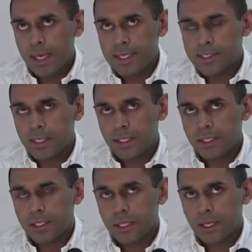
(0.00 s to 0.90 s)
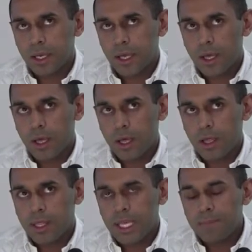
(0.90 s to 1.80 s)
is that
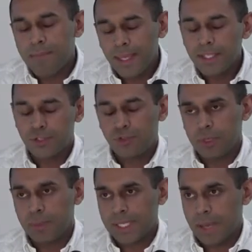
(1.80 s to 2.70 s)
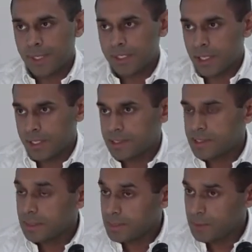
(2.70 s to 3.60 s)
the mainstream Islamic stance
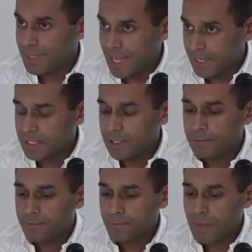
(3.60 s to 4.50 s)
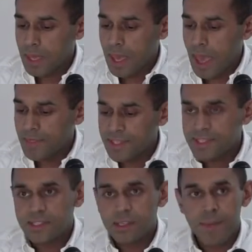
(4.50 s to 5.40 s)
seems to be negative. And
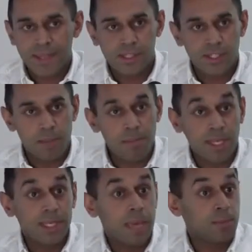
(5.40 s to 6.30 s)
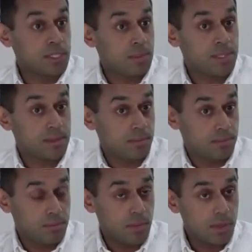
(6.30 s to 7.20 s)
this is the message that many gay Muslims
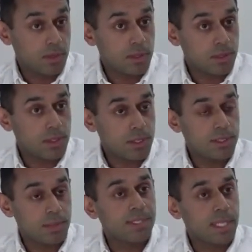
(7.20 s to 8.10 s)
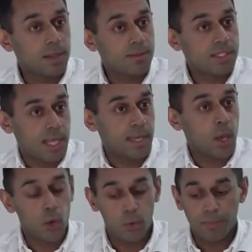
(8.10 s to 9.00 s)
themselves take
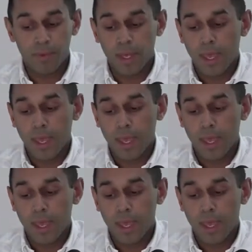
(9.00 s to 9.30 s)
home.